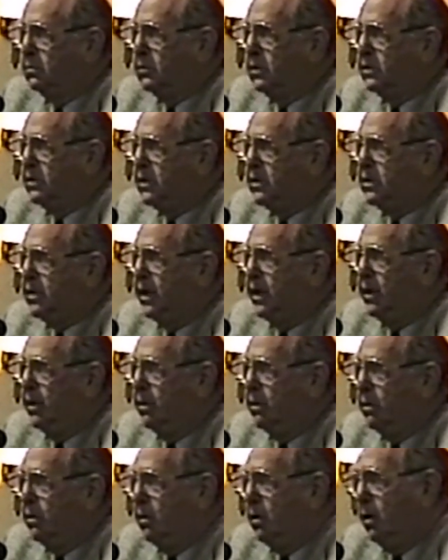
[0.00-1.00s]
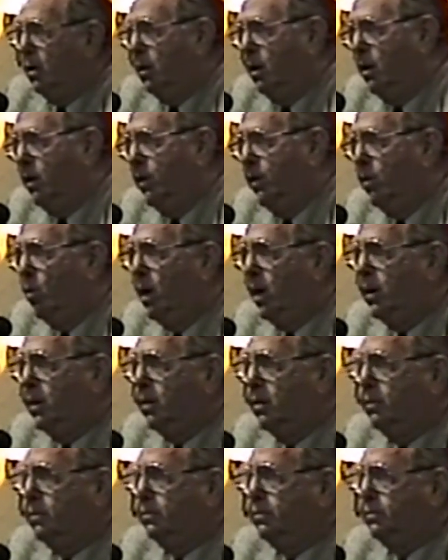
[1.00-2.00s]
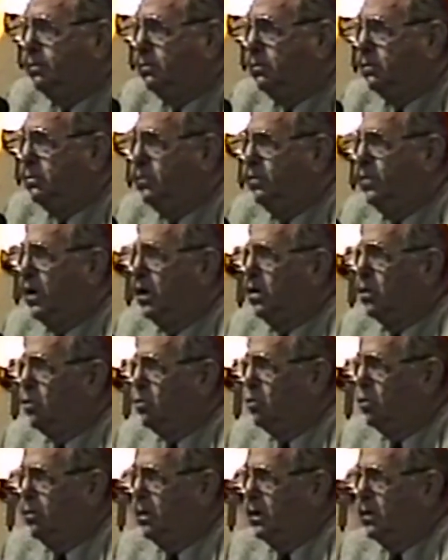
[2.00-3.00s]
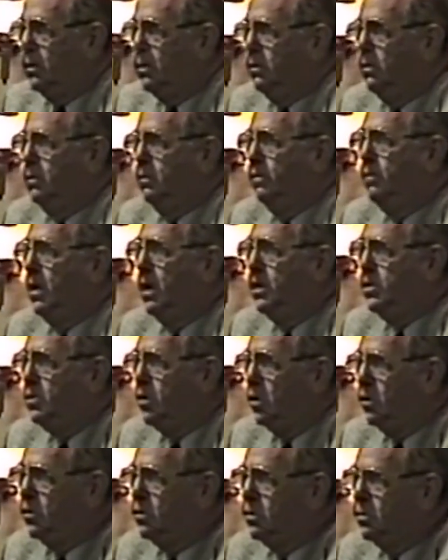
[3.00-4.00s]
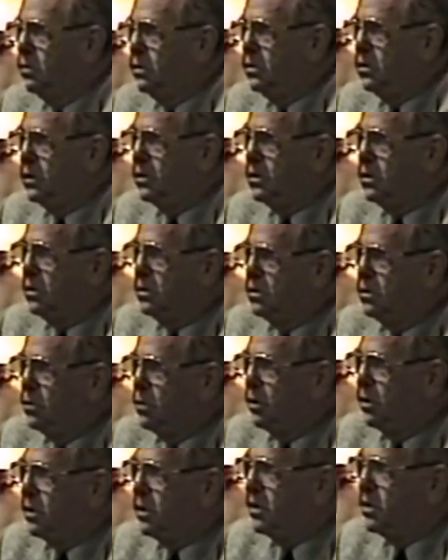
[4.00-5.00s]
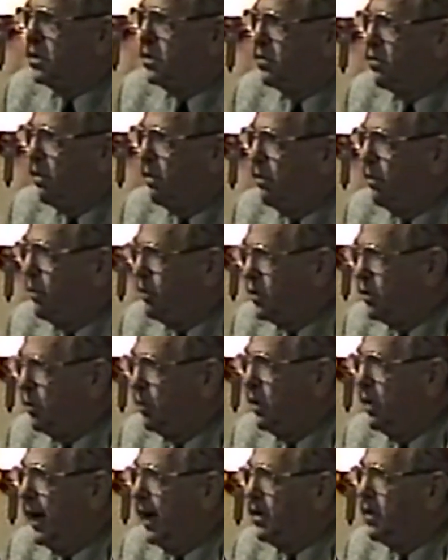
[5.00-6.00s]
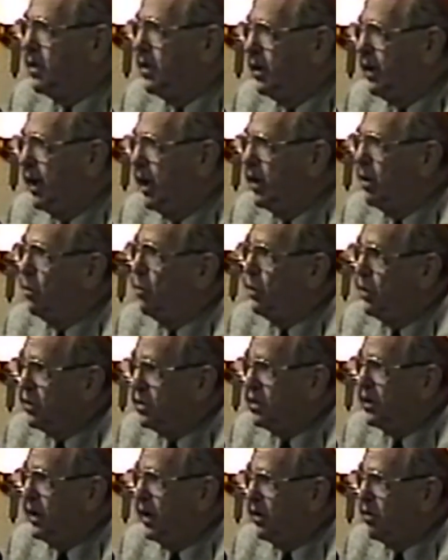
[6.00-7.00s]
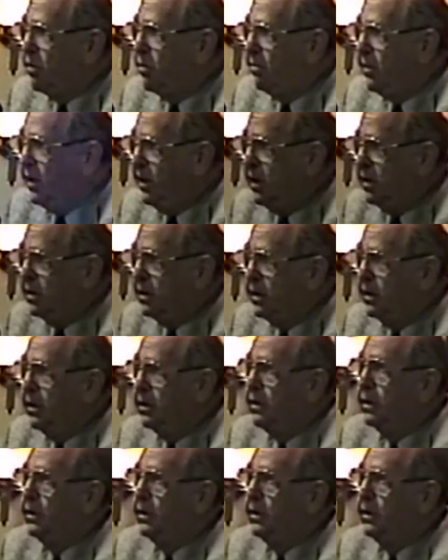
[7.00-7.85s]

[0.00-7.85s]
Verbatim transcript: as I say, uh, one fellow crewman, Ron Colt, who was just a short distance from him, so we met together, and we were together immediately.